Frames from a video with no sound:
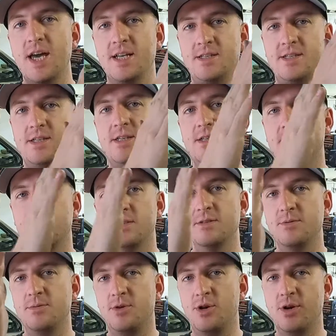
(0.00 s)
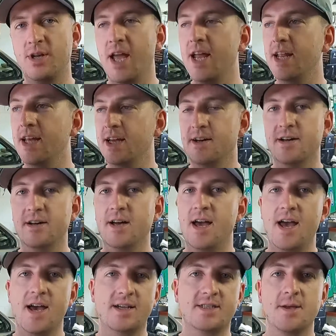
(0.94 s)
it's creating a
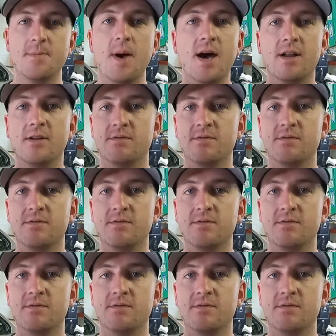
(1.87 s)
X amount